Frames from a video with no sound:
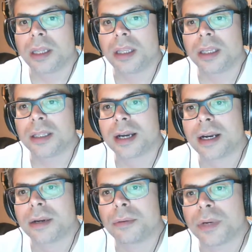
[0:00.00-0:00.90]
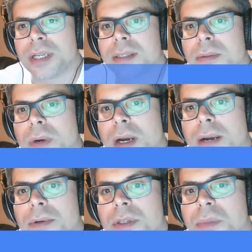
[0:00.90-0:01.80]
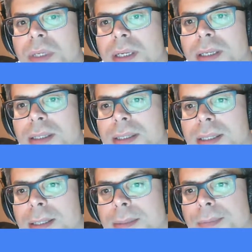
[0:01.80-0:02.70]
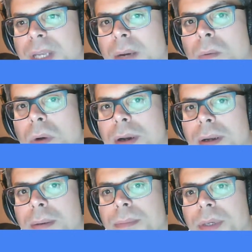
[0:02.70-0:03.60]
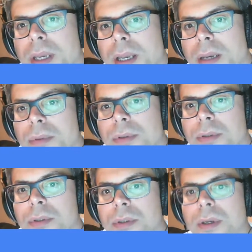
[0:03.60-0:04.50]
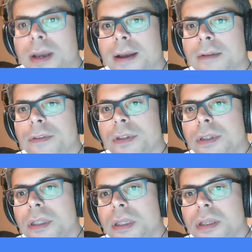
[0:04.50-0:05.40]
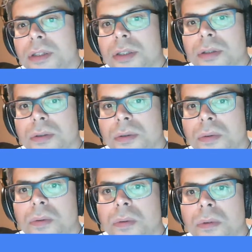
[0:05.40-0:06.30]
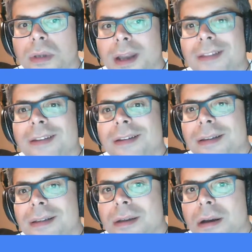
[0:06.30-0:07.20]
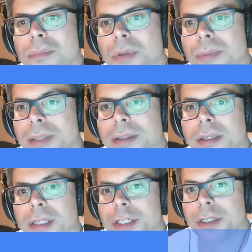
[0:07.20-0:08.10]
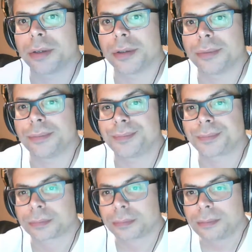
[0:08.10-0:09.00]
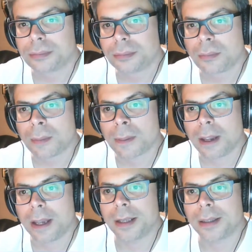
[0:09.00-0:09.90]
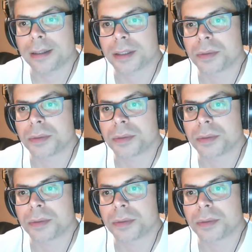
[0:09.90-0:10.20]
the entire reason why was because I want to be able to have these two entities complementing each other. And